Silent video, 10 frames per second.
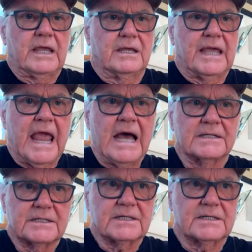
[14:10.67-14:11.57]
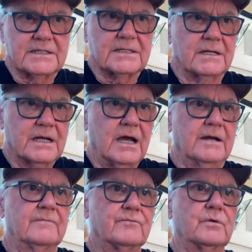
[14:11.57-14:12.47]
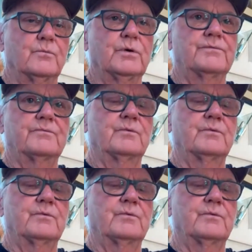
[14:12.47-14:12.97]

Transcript: casks, kind of with